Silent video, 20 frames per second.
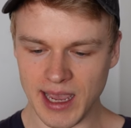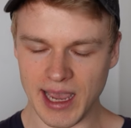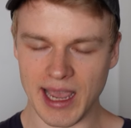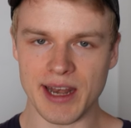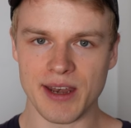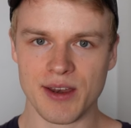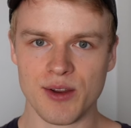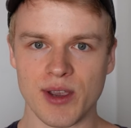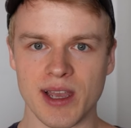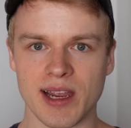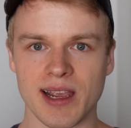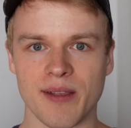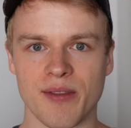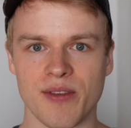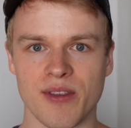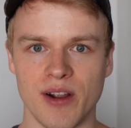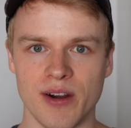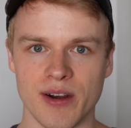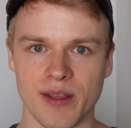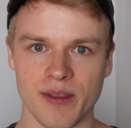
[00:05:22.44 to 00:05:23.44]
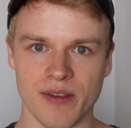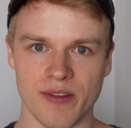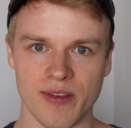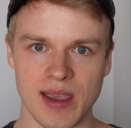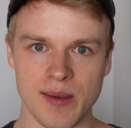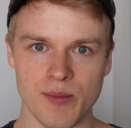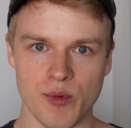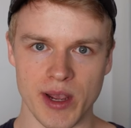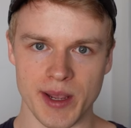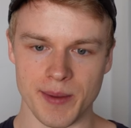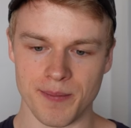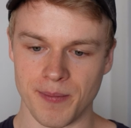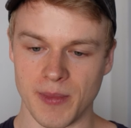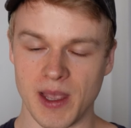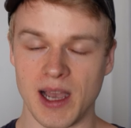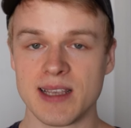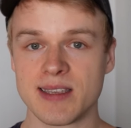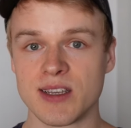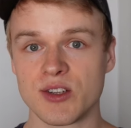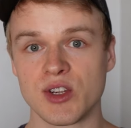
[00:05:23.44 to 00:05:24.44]
And you can get started the same way.
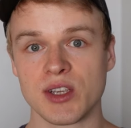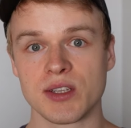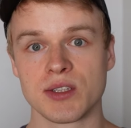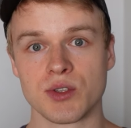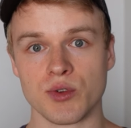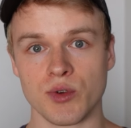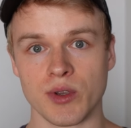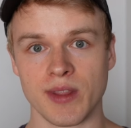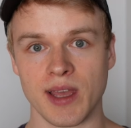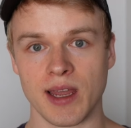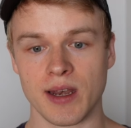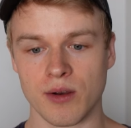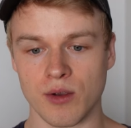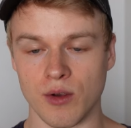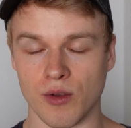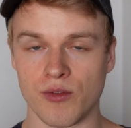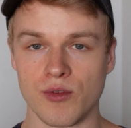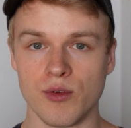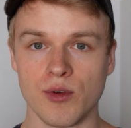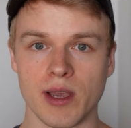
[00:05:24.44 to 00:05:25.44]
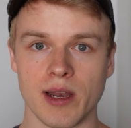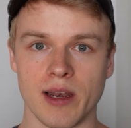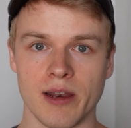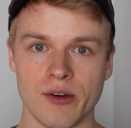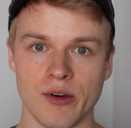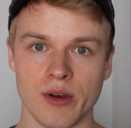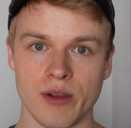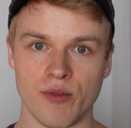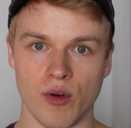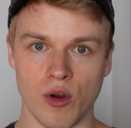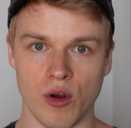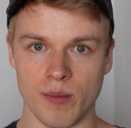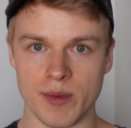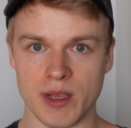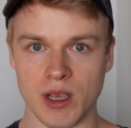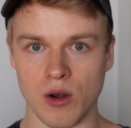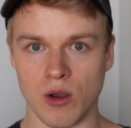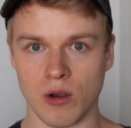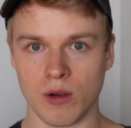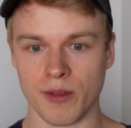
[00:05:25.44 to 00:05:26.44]
I suggest doing that because you can literally follow
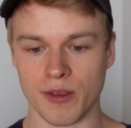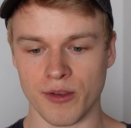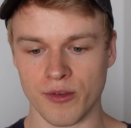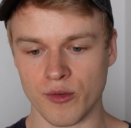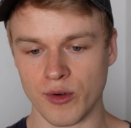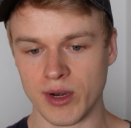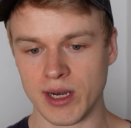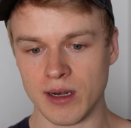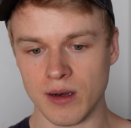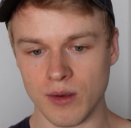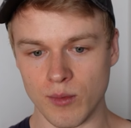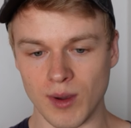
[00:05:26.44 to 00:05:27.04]
me along on the screen